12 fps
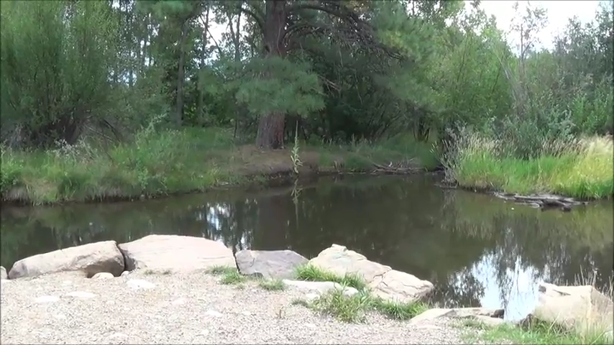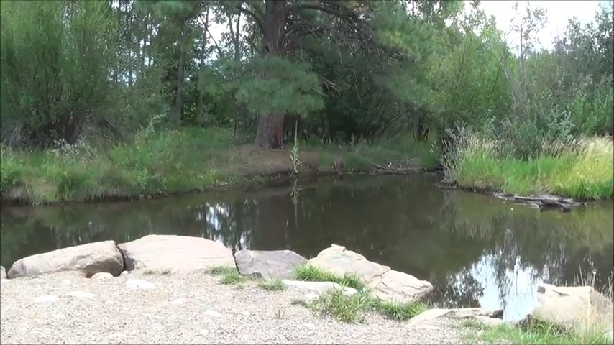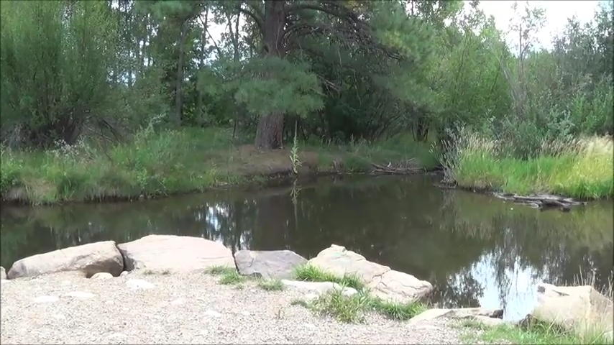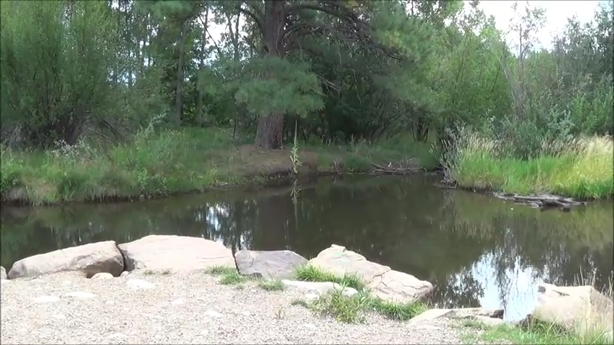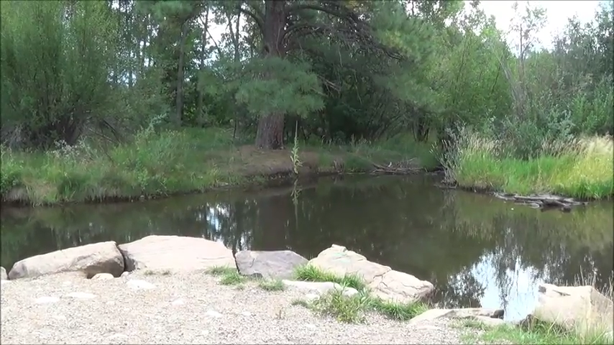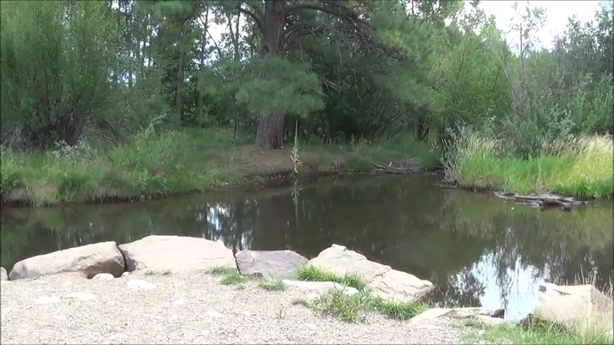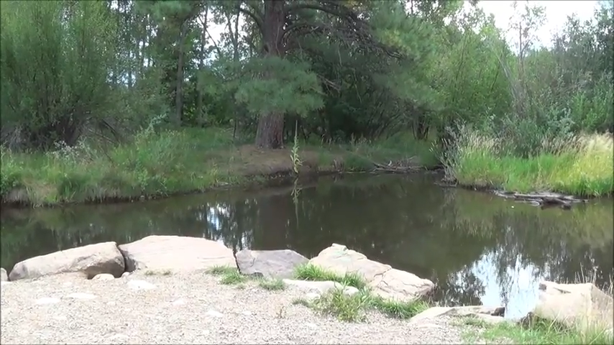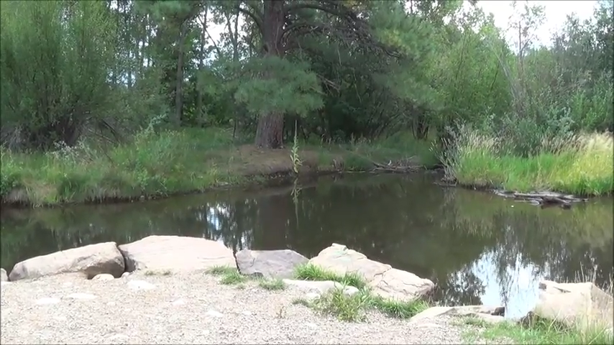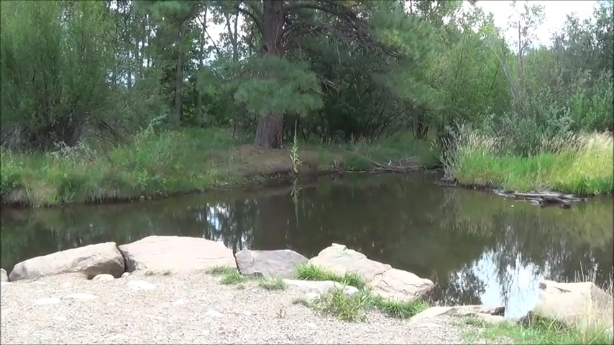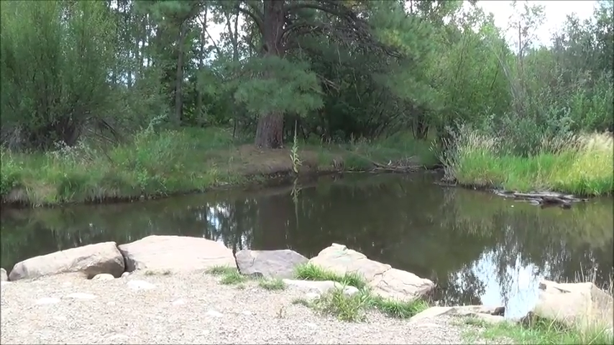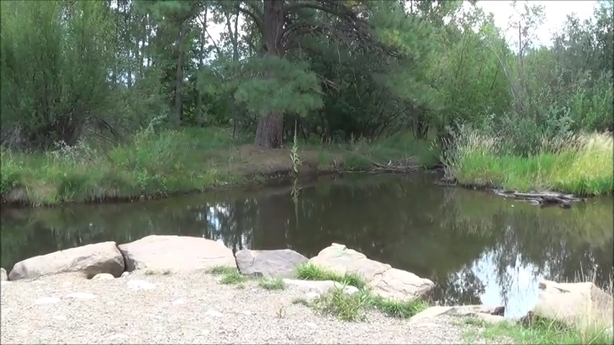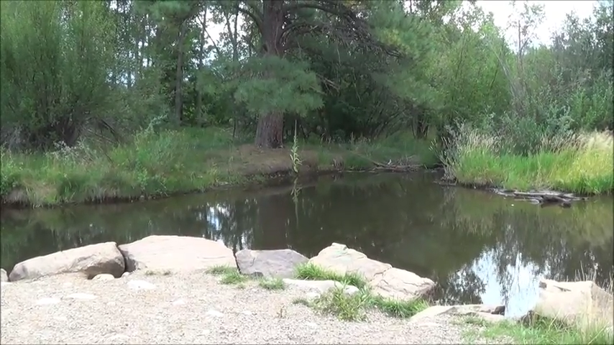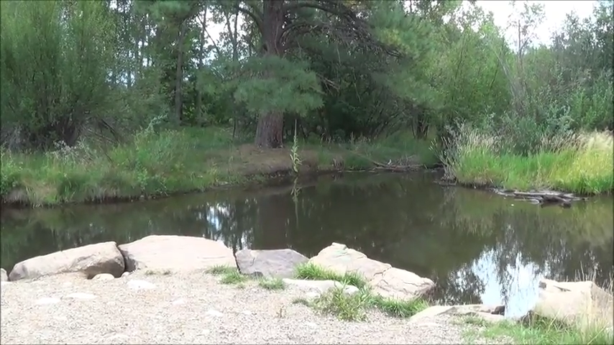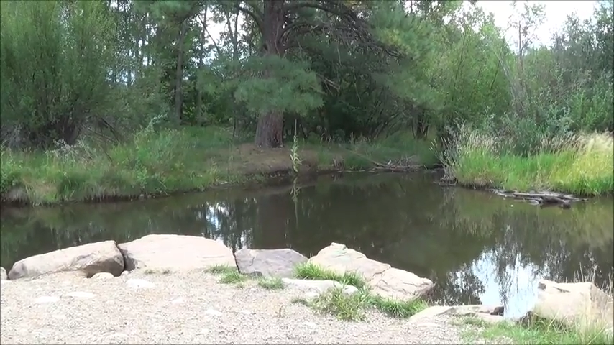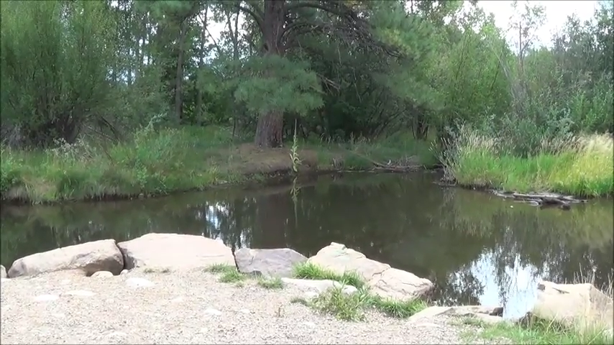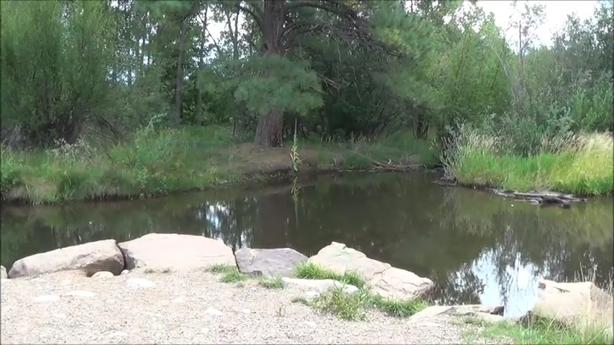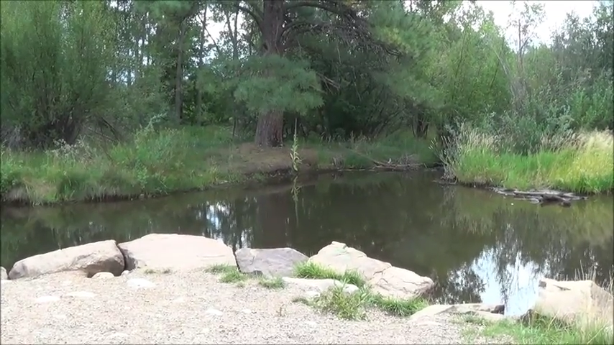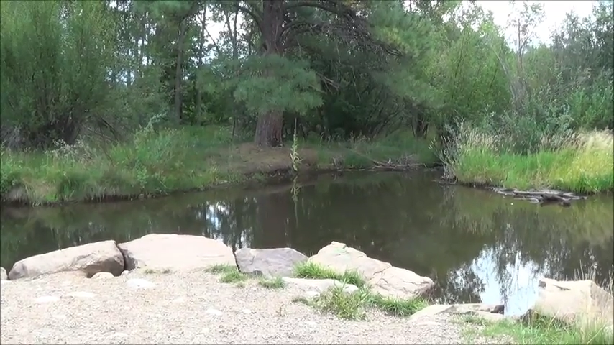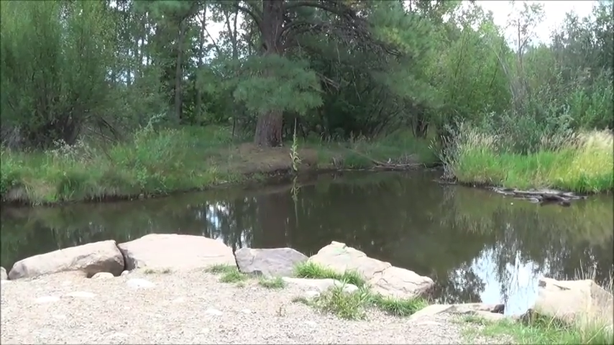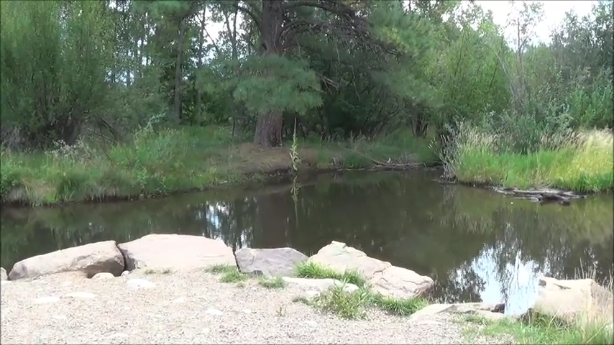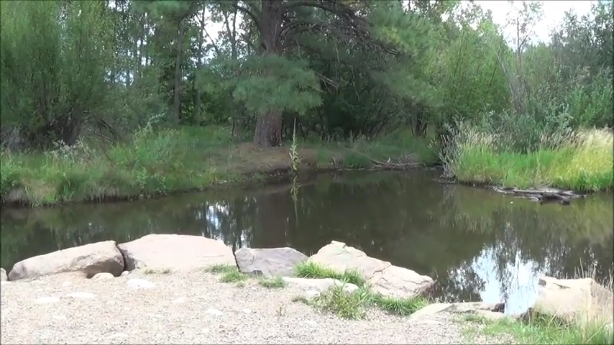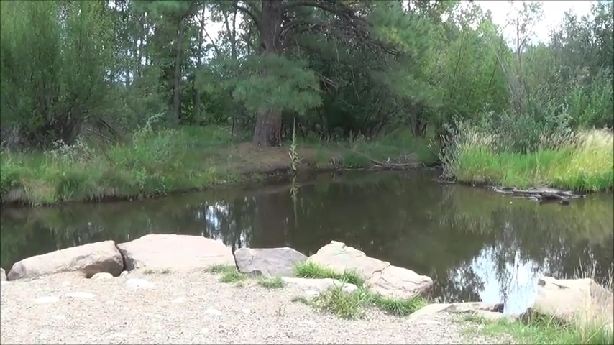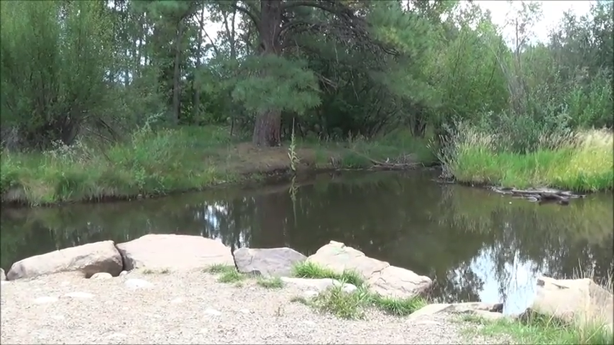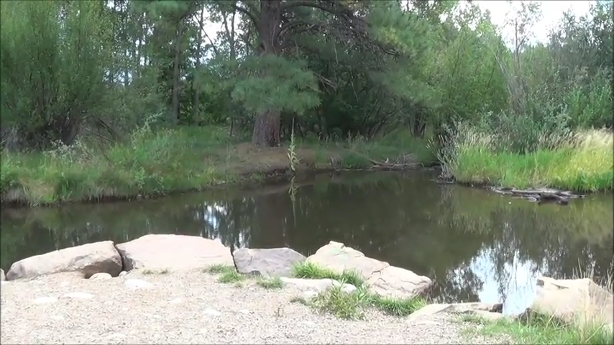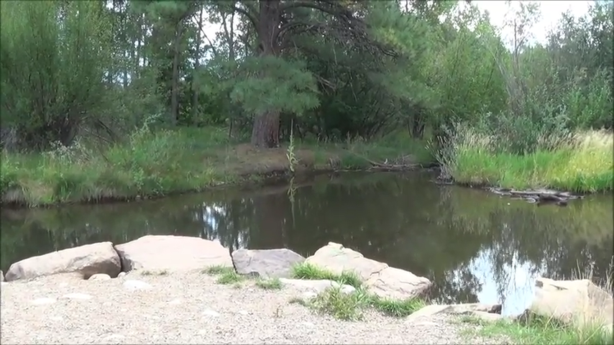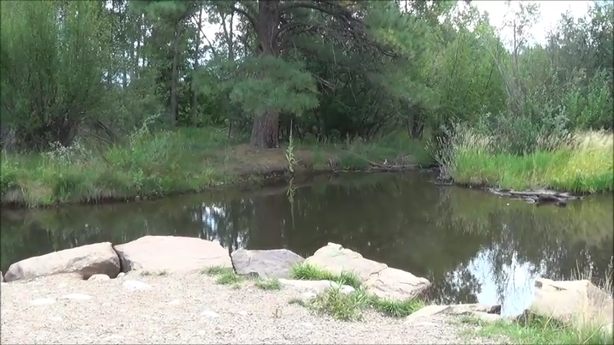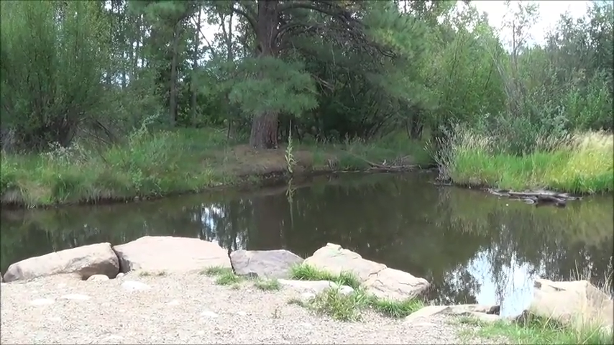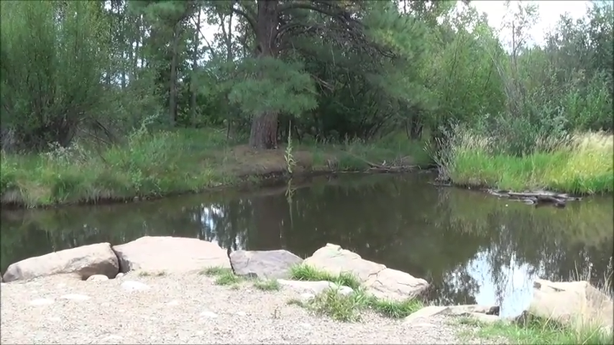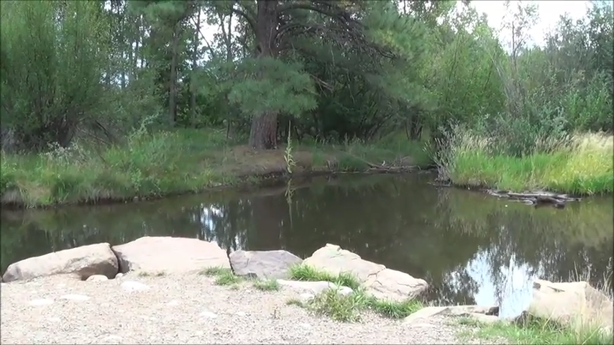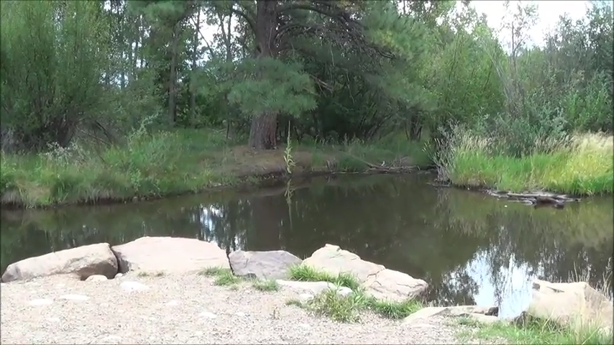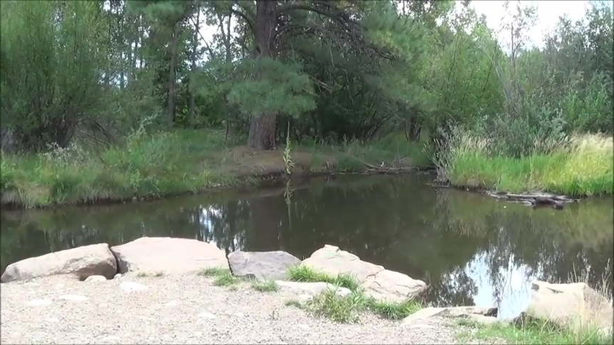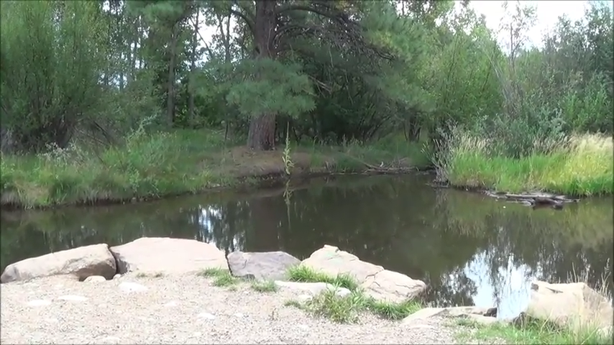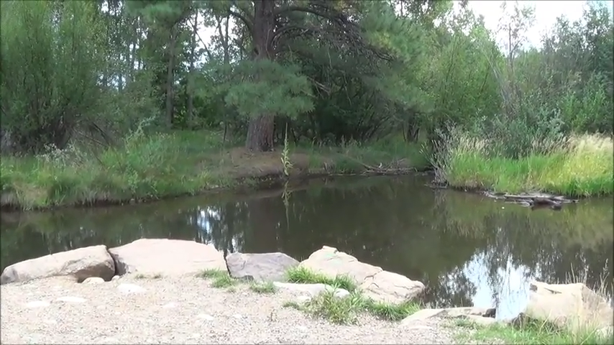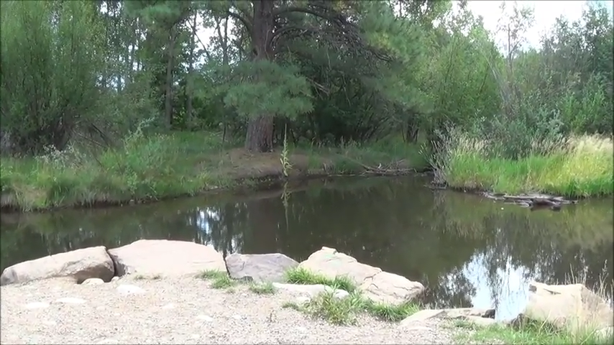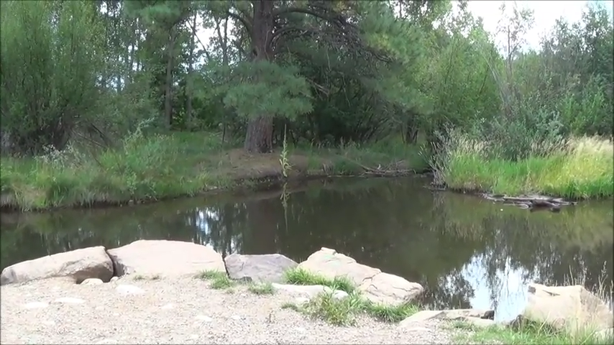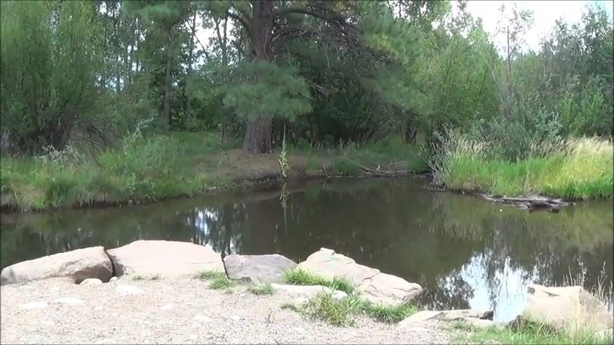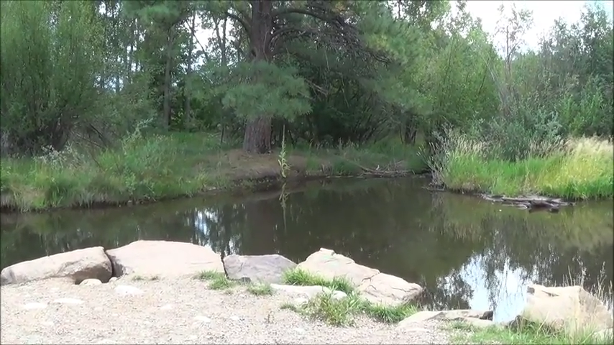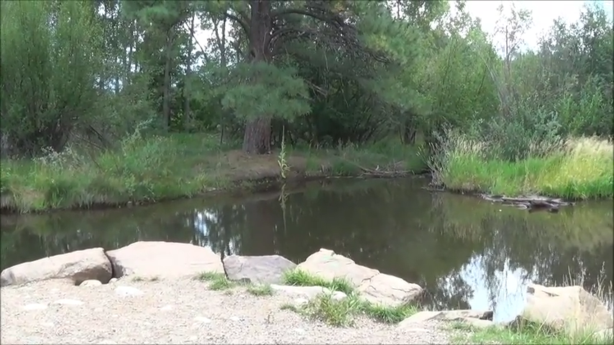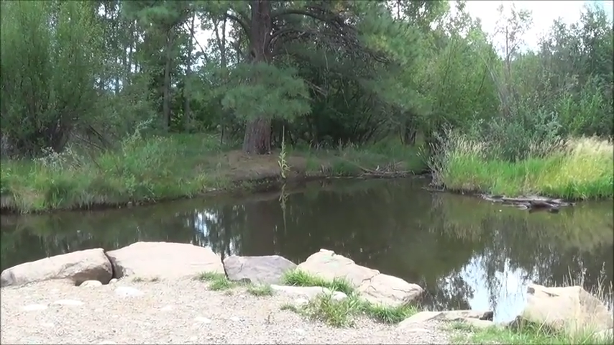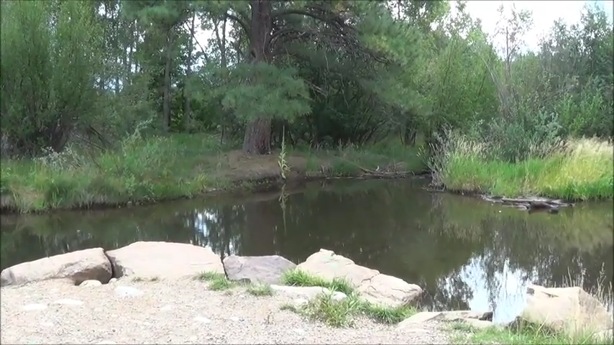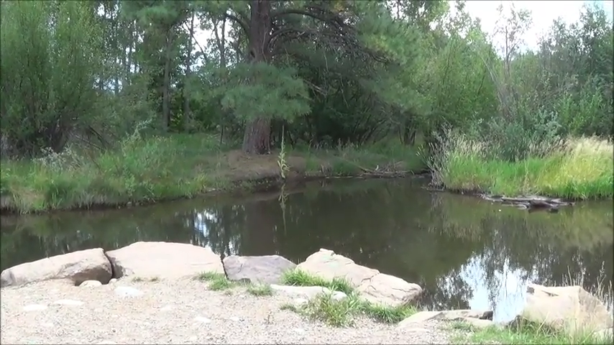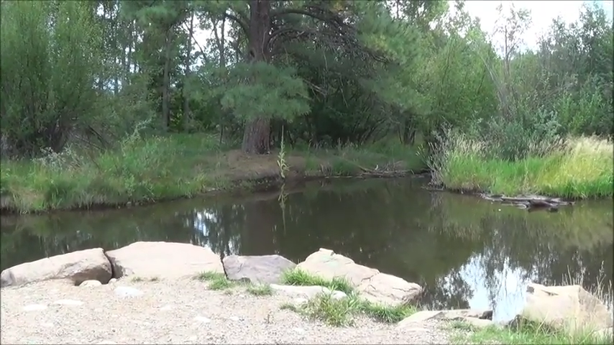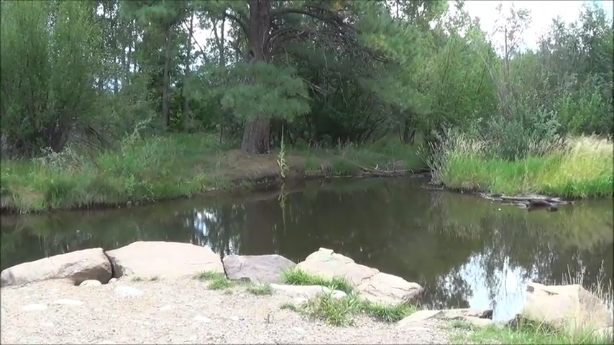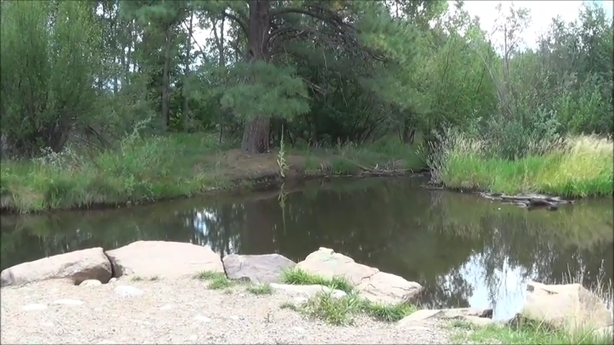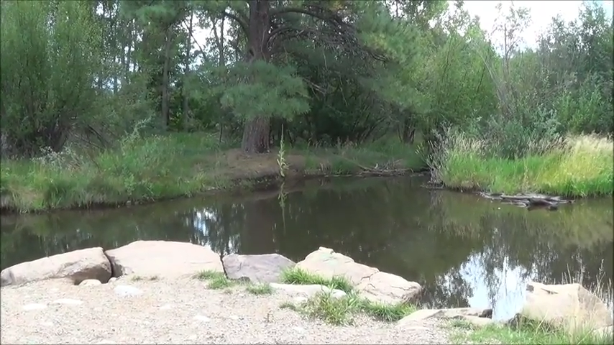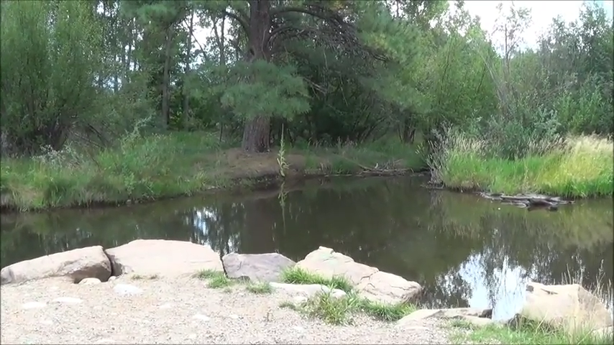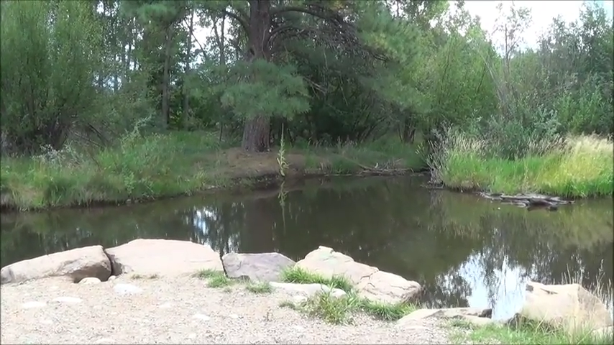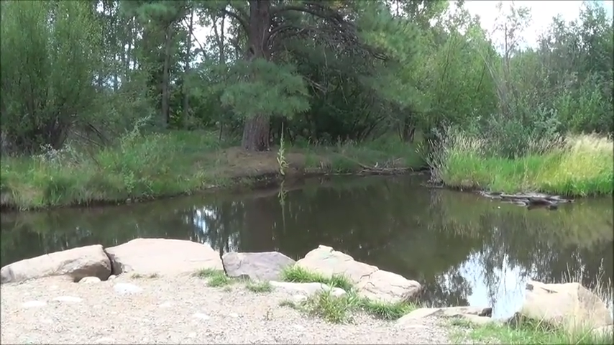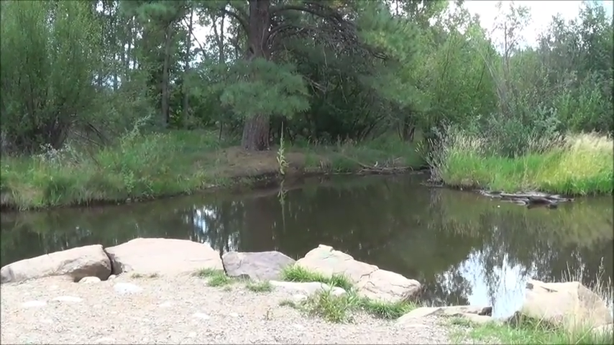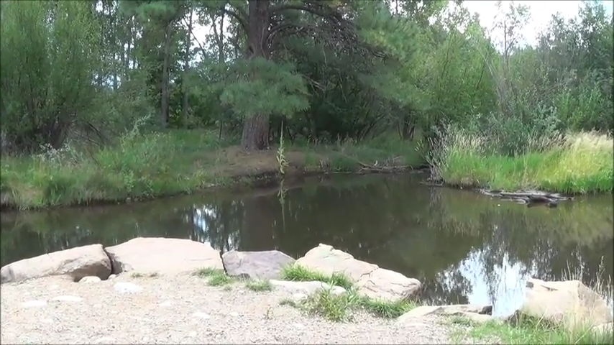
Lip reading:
No face is visible, so there are no lips to read.